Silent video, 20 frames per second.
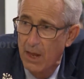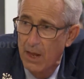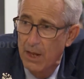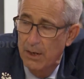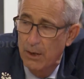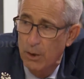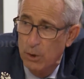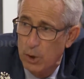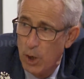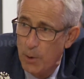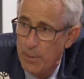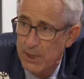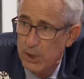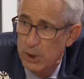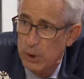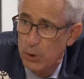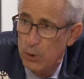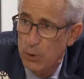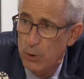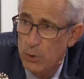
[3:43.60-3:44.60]
Now coming
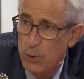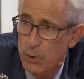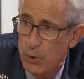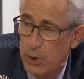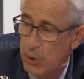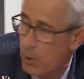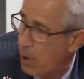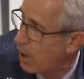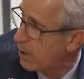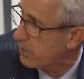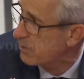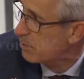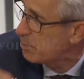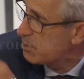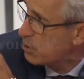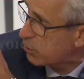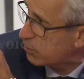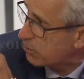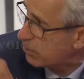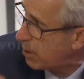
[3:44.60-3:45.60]
to, you asked me,
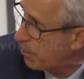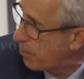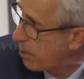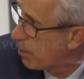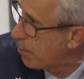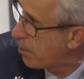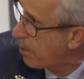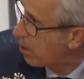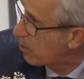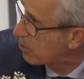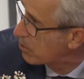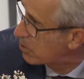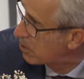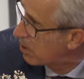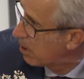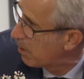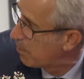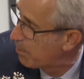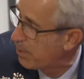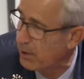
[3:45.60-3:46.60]
Osama, about
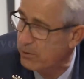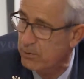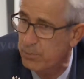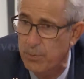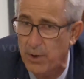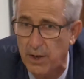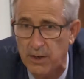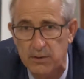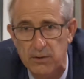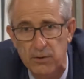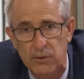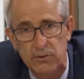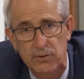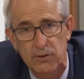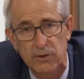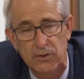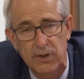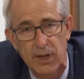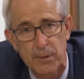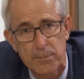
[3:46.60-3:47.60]
best
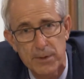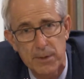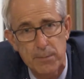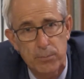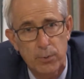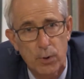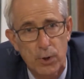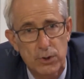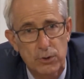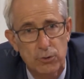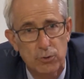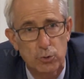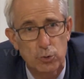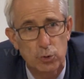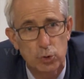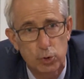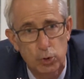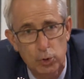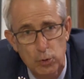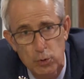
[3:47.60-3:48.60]
practices. Let me point to
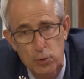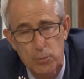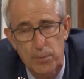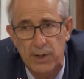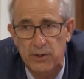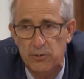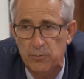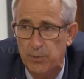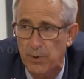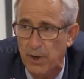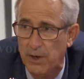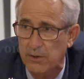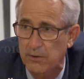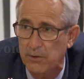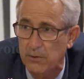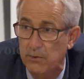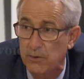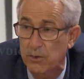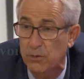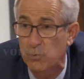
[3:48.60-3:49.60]
two best
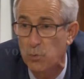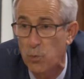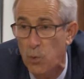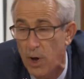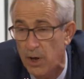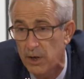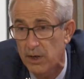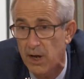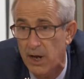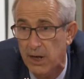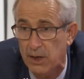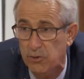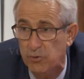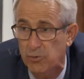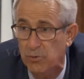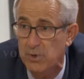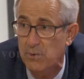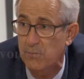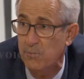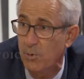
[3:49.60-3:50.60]
practices. One
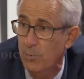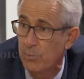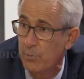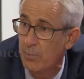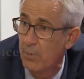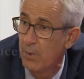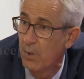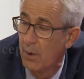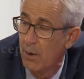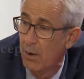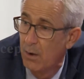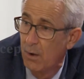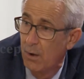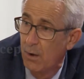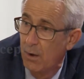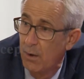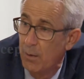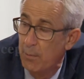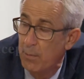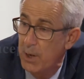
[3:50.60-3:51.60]
actually from
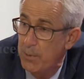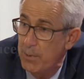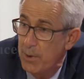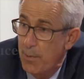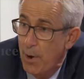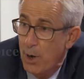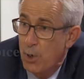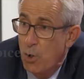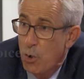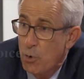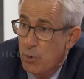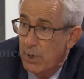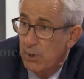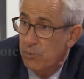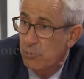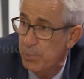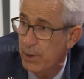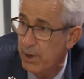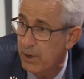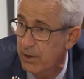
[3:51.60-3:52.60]
maybe my own
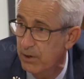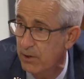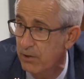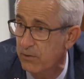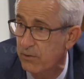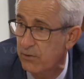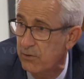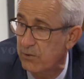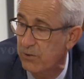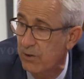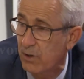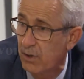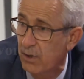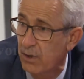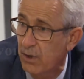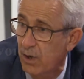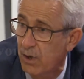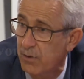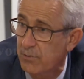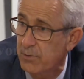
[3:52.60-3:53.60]
experience
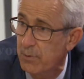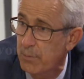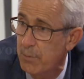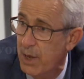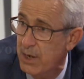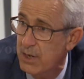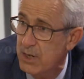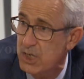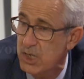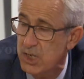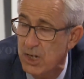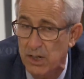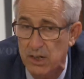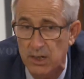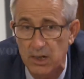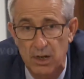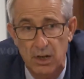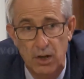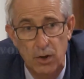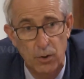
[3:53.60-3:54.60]
after
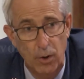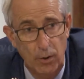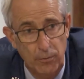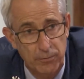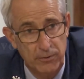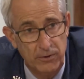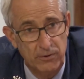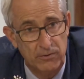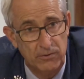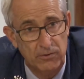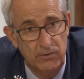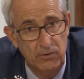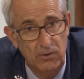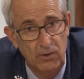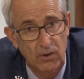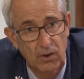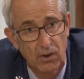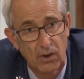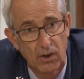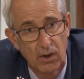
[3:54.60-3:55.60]
managing an office
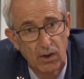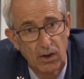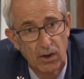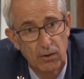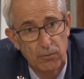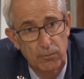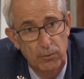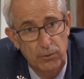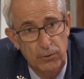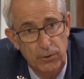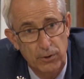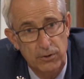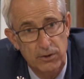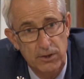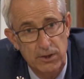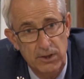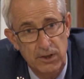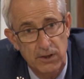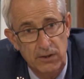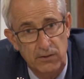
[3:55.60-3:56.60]
for 30
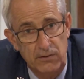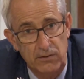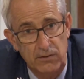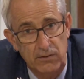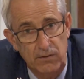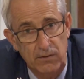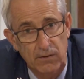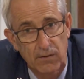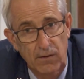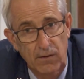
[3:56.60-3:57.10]
years.